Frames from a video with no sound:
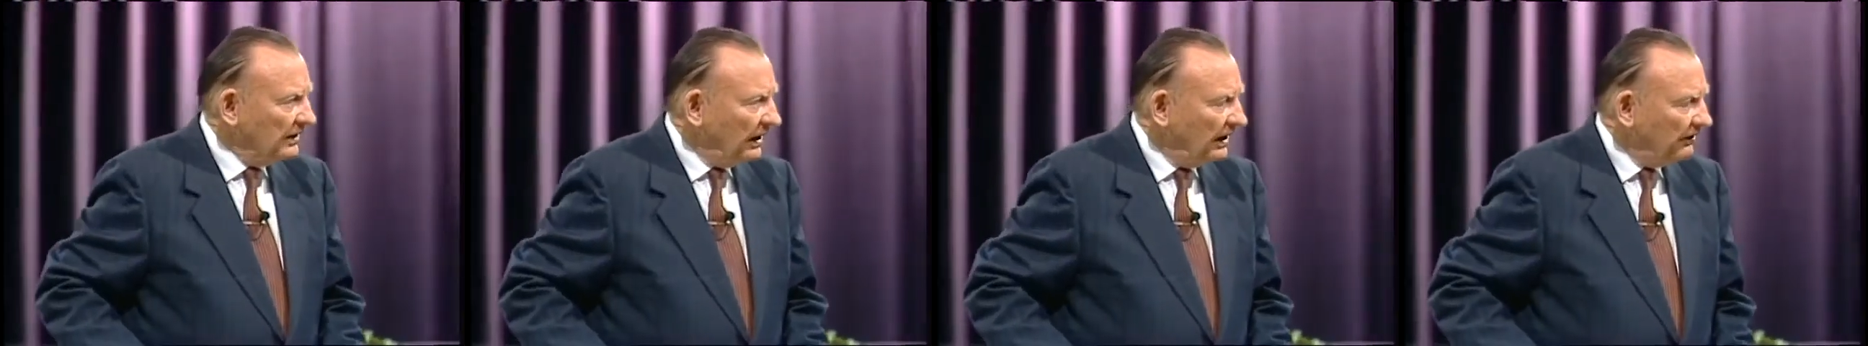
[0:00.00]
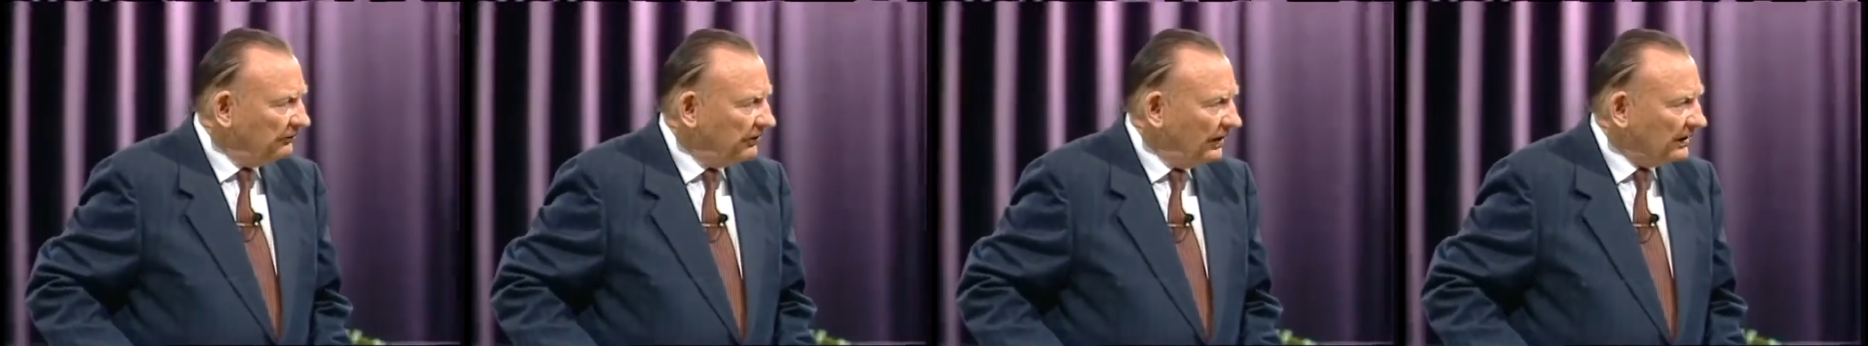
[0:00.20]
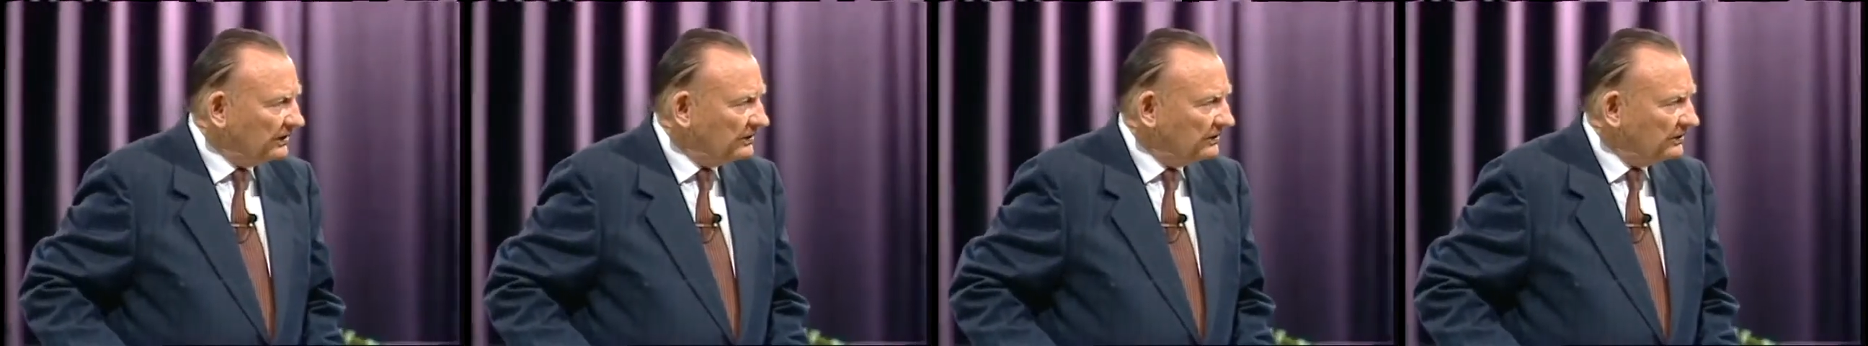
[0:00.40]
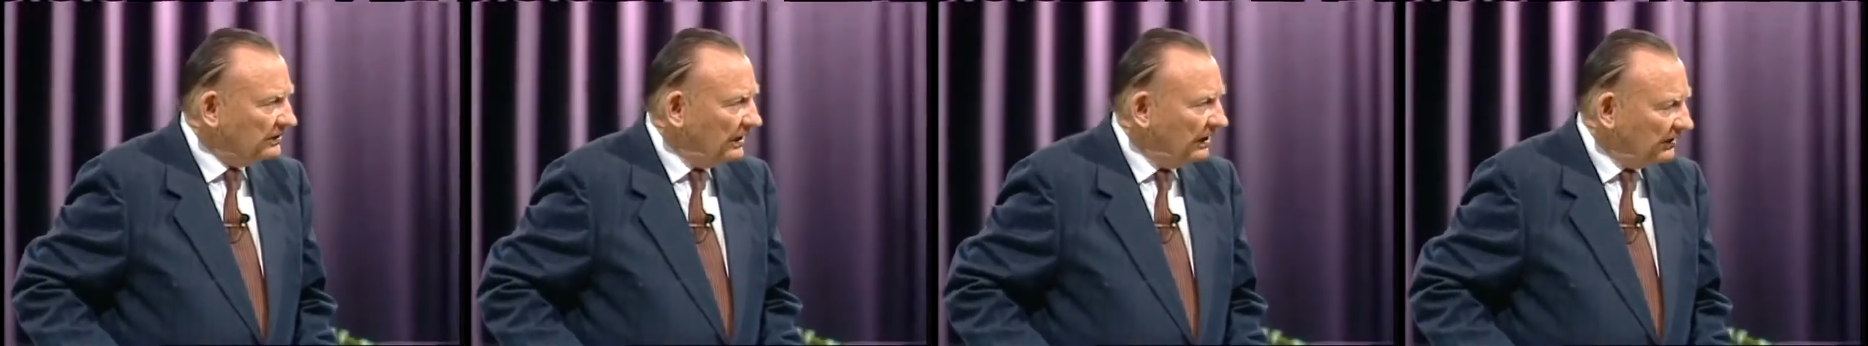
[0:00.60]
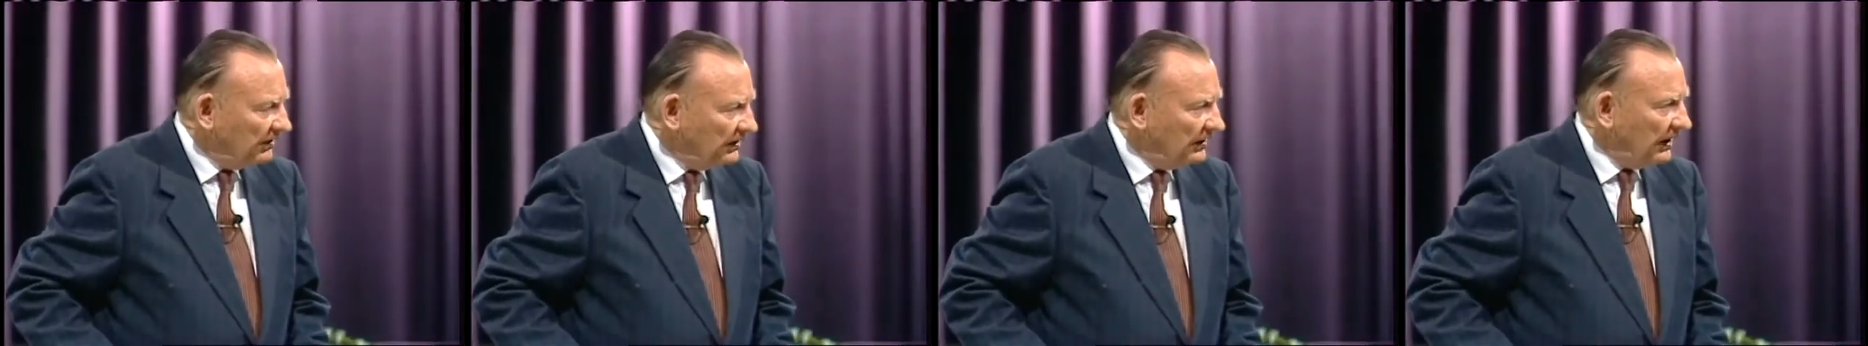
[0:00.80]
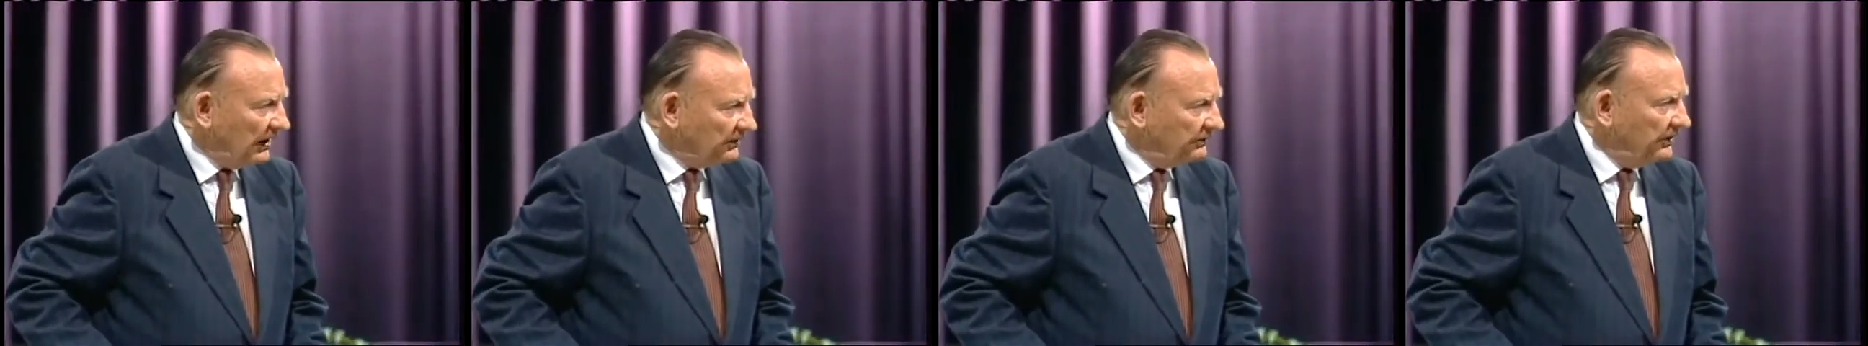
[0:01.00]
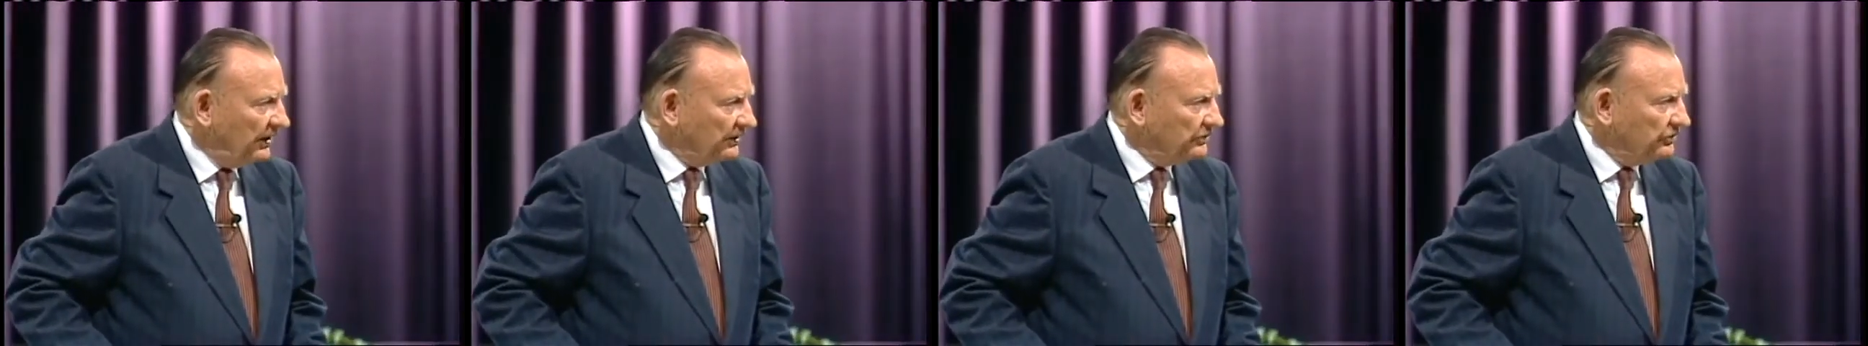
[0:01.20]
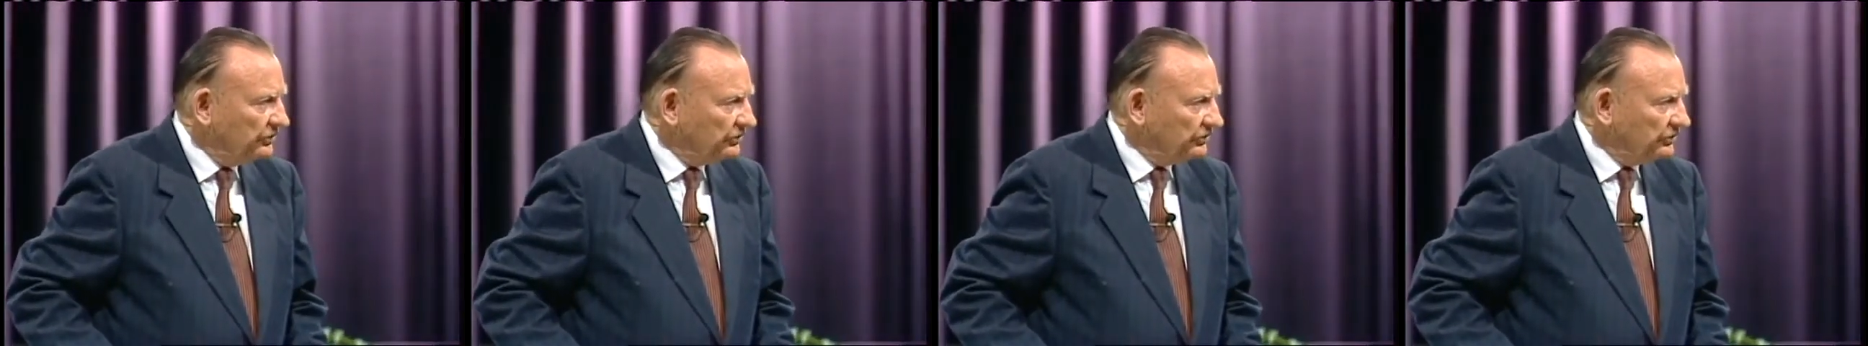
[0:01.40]
of that like
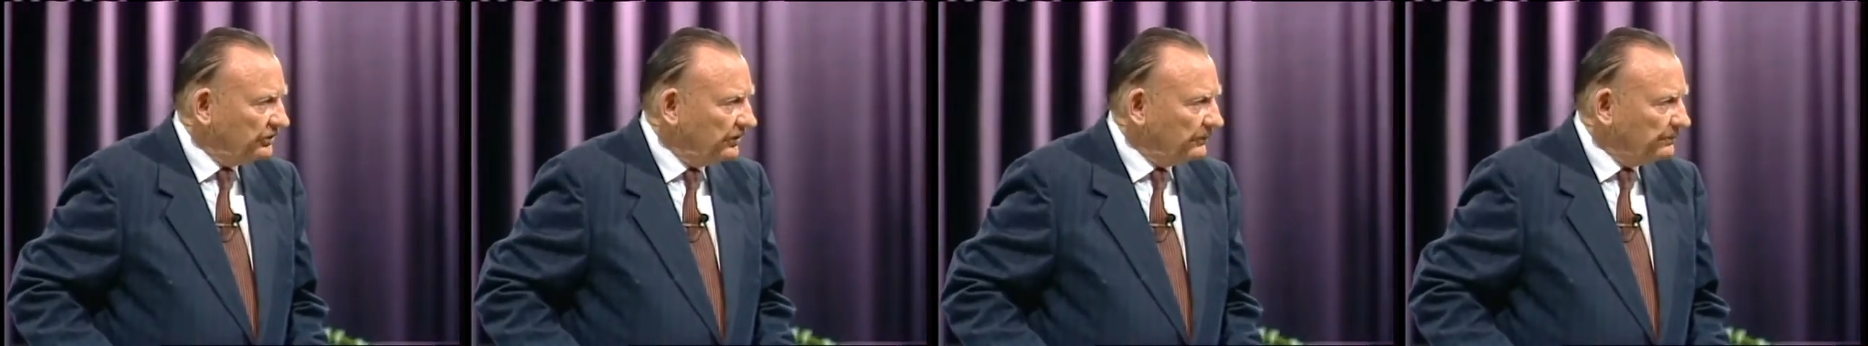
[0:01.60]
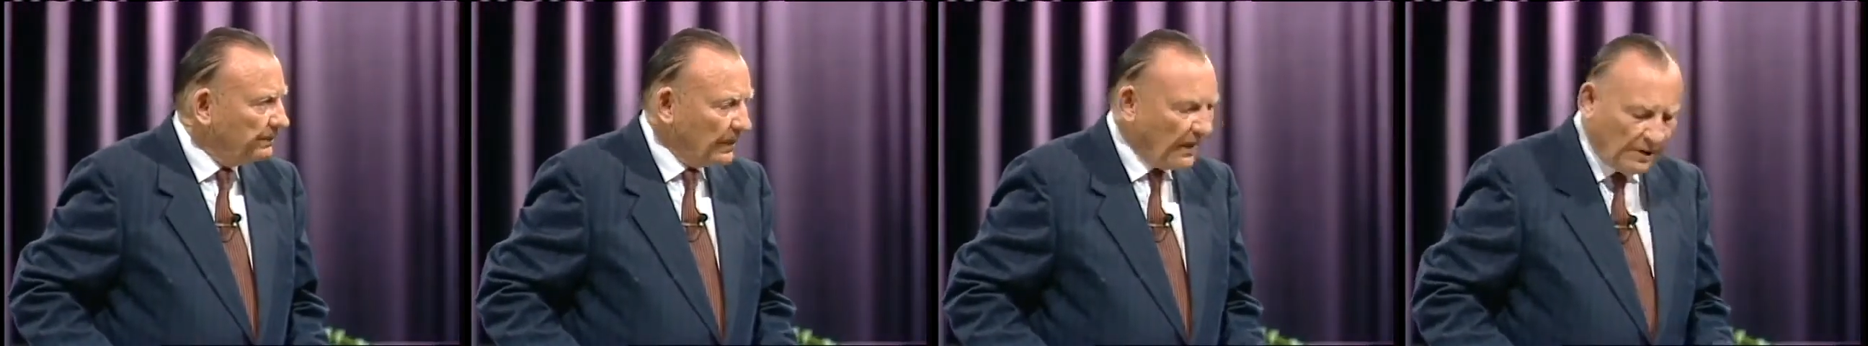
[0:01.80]
that, you see?